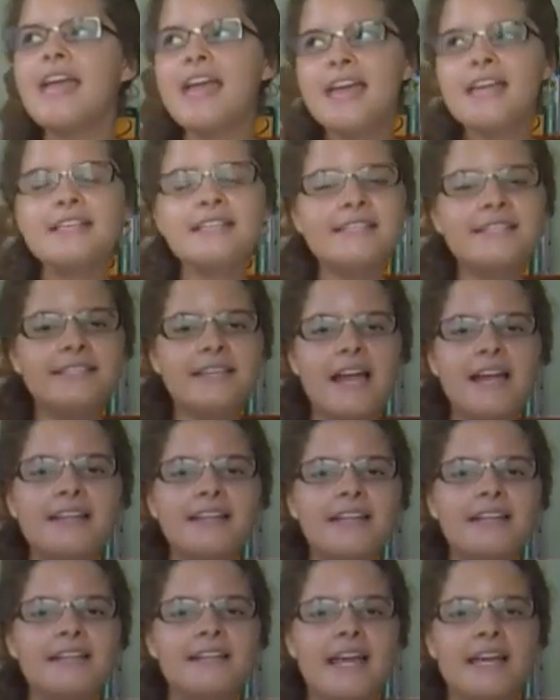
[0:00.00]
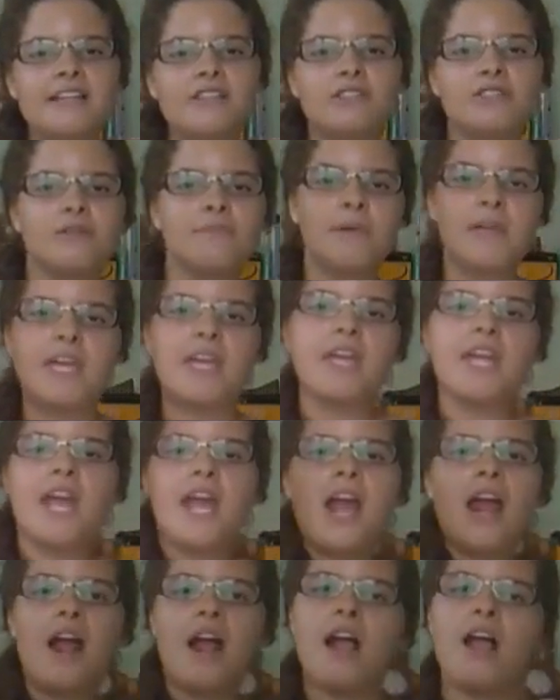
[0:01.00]
is standing next to
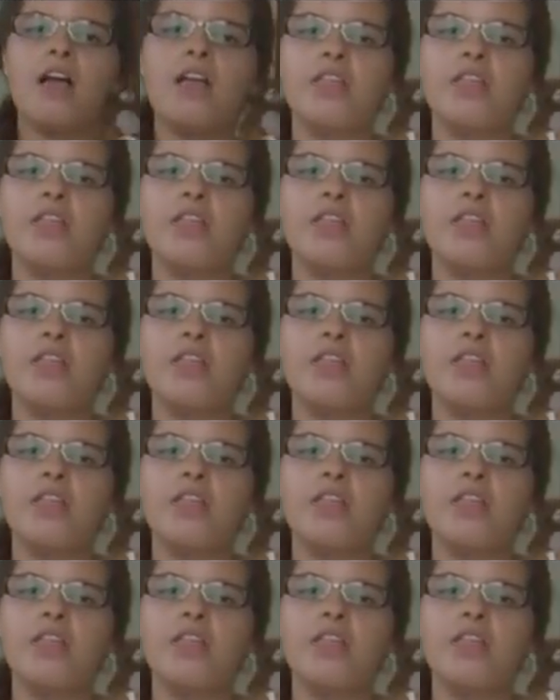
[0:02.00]
me,